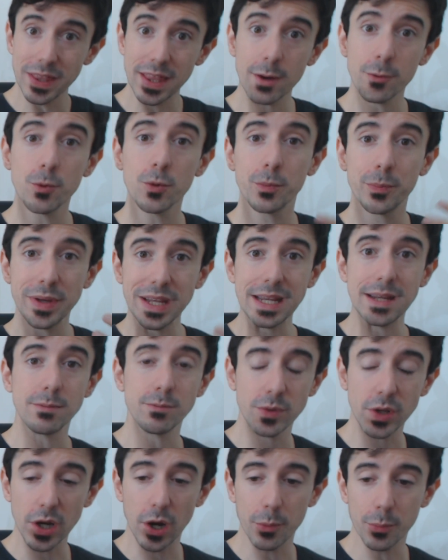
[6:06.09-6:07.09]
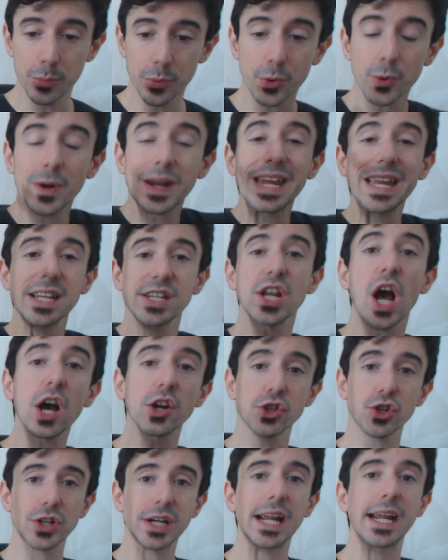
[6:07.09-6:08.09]
They will be, you know,
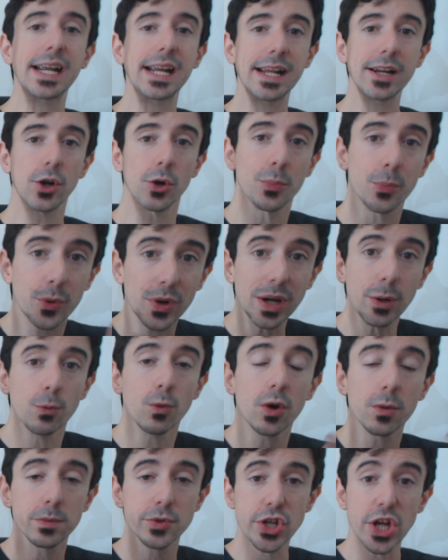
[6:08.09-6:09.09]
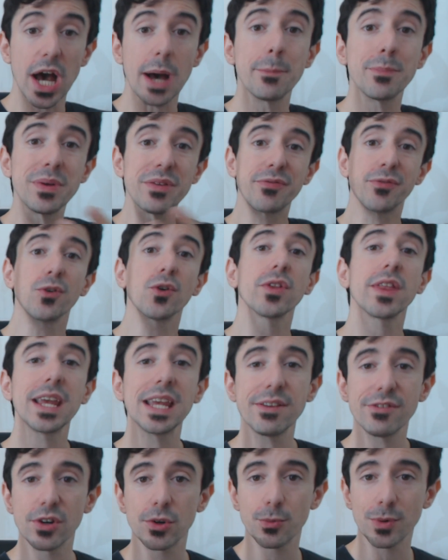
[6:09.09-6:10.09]
pre-indoctrinated or pre-warmed up before they
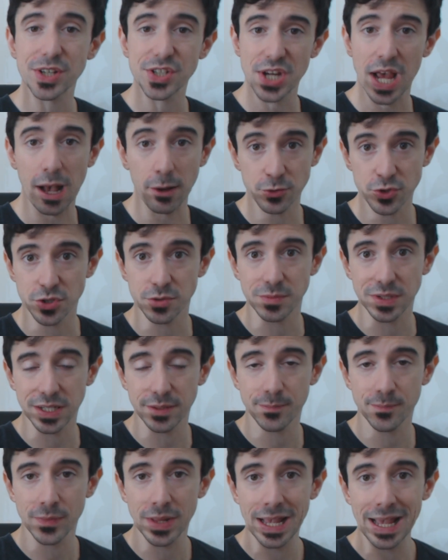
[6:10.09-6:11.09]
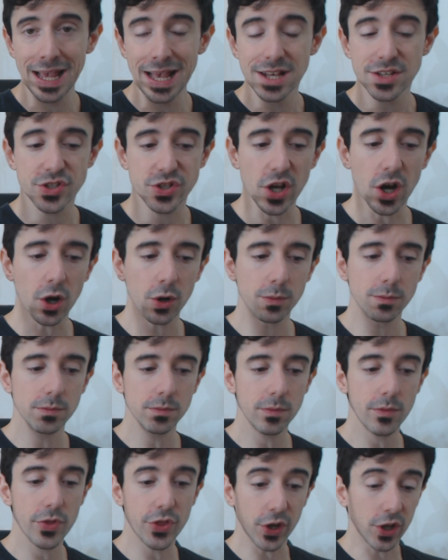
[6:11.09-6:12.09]
even reach out to me. So
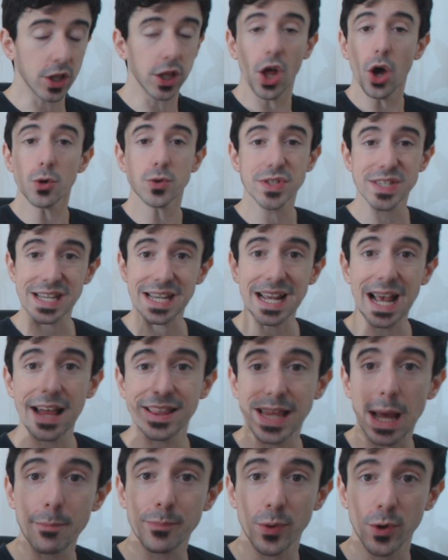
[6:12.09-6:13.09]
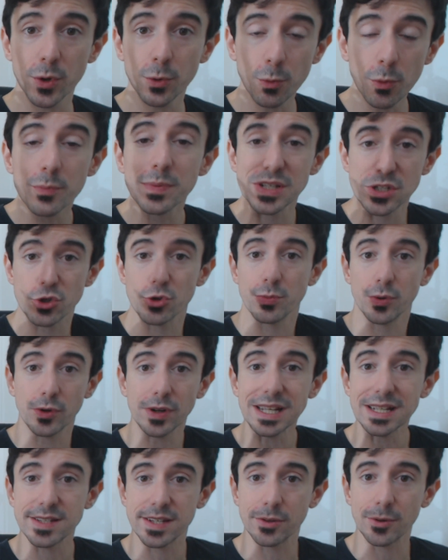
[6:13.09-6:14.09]
the closing at that point would be super
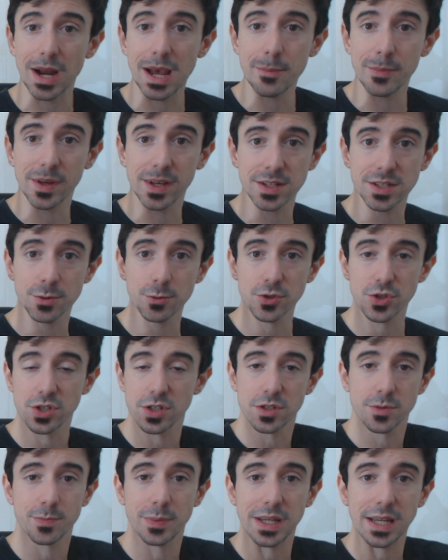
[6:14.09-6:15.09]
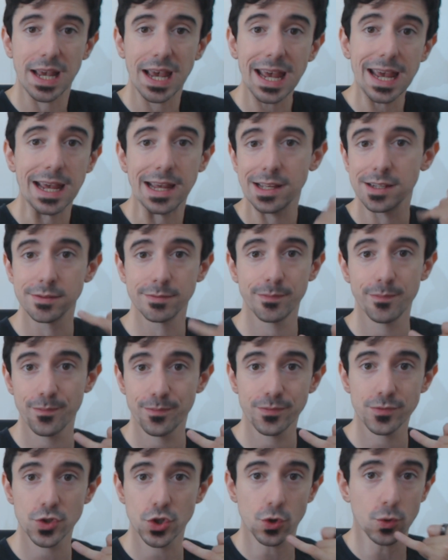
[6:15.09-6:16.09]
easy, right? Because it would just be, hey,
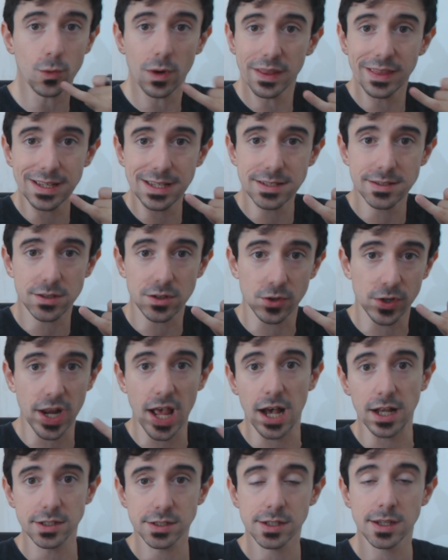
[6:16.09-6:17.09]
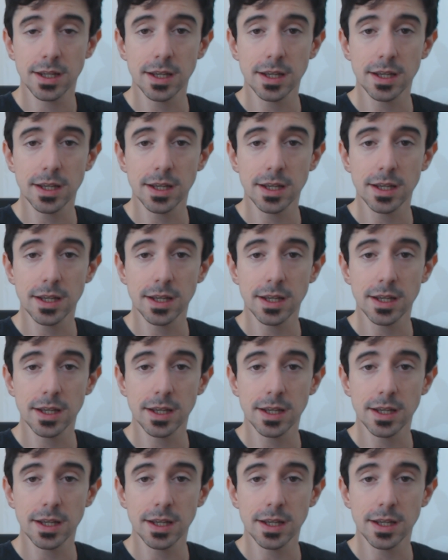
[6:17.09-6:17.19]
do you want this or not?